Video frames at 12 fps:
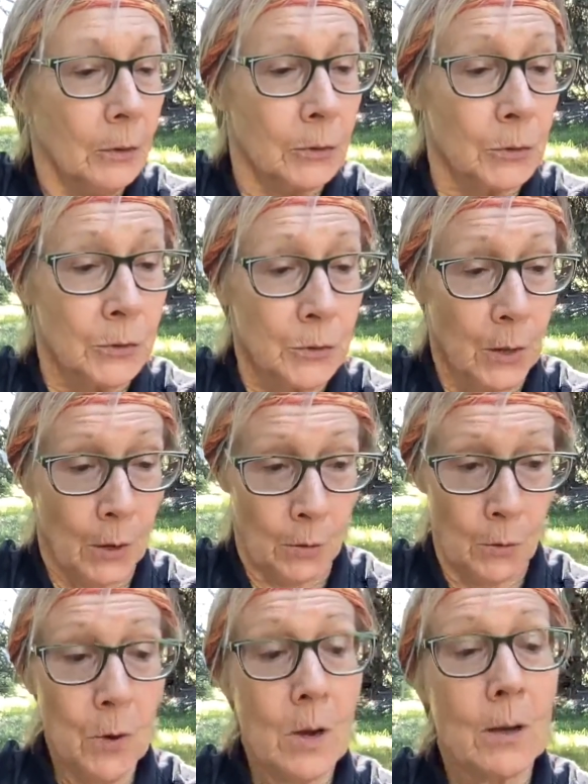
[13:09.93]

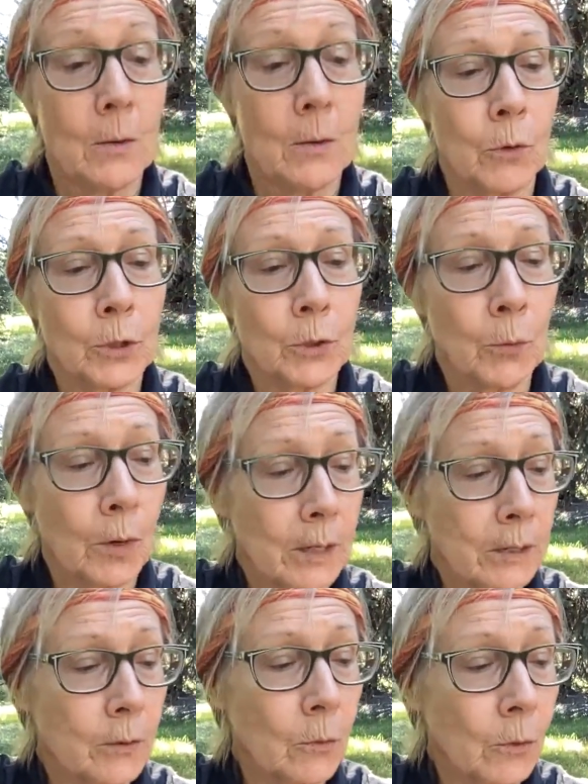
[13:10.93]
so what you want
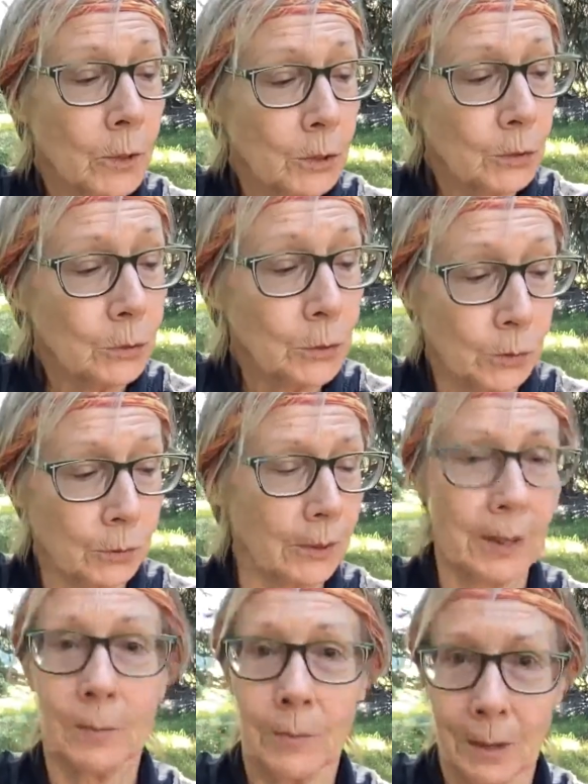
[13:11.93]
once you do,
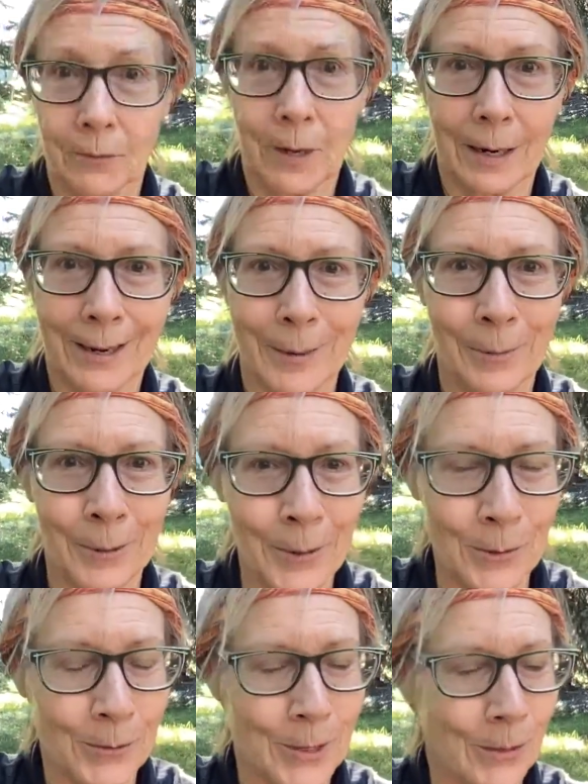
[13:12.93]
and i have got a couple of
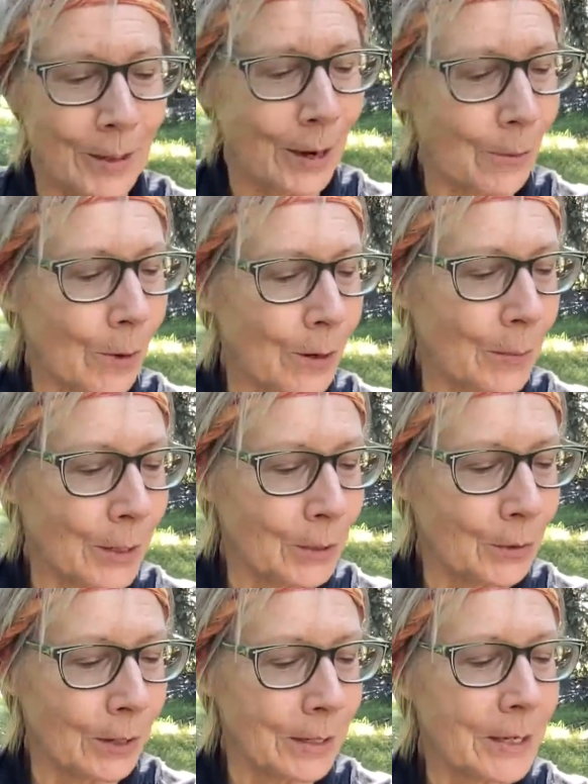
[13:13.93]
notes here that I wanted to make
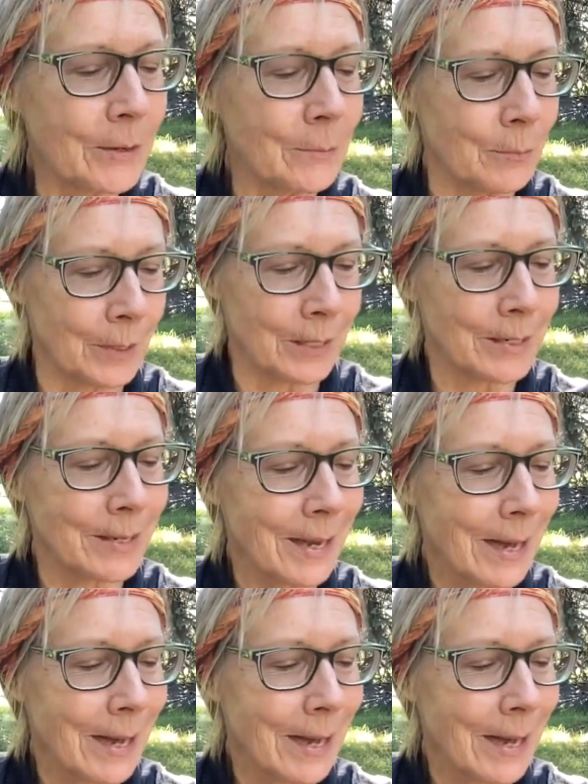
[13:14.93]
sure I didn't miss.